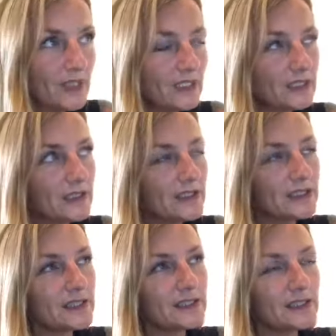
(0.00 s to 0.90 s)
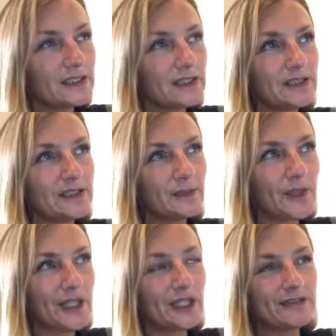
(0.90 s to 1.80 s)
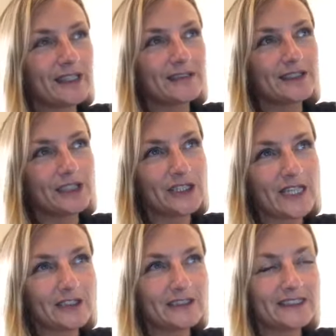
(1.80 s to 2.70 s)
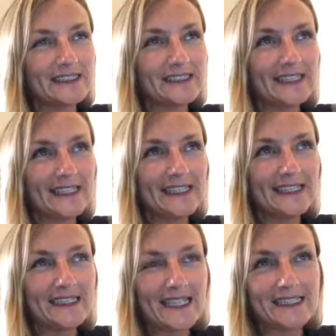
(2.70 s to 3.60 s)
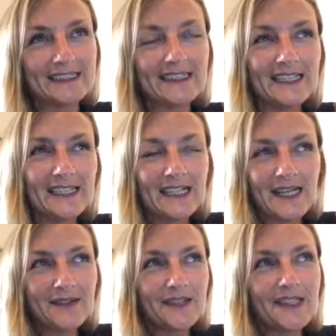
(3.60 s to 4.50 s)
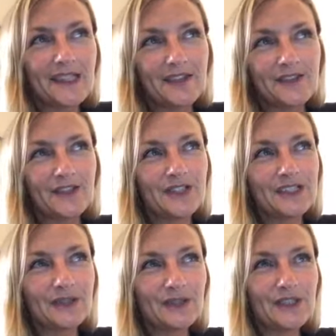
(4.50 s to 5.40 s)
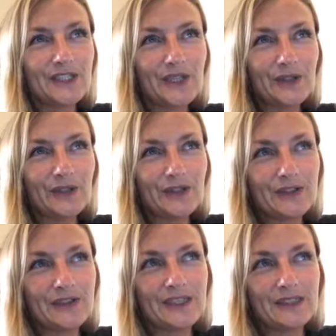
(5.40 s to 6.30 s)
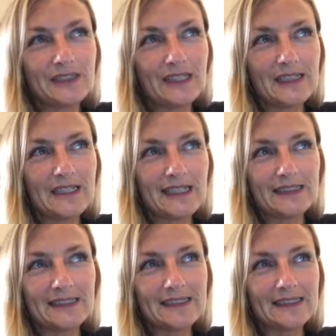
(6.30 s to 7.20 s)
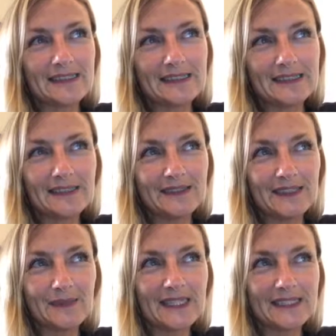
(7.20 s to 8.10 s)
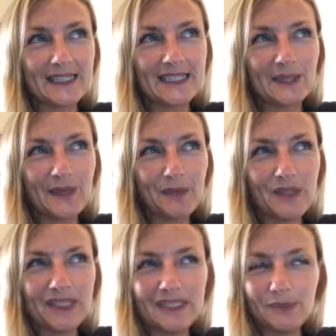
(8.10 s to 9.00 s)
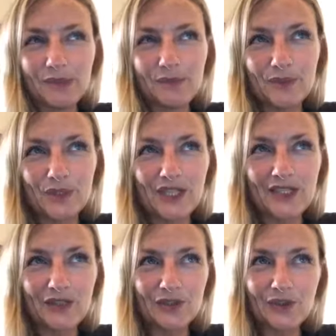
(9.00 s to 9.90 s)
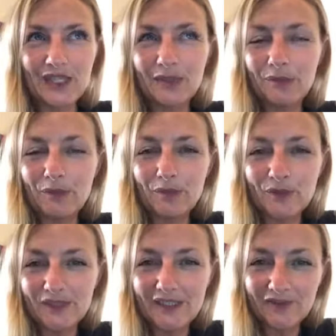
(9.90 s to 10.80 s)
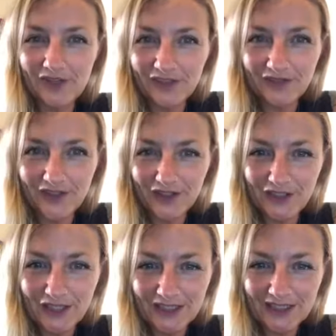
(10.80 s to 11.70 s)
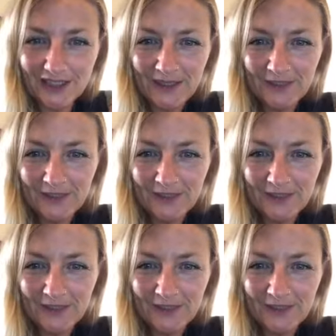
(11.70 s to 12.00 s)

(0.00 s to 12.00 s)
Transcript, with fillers: And I'd like to sort of do some work around the chakras and healing that. And I'm thinking of doing some sort of yoga and, and exercise so you sweat anyway, but it's a bit more gentle and a bit more self love focused.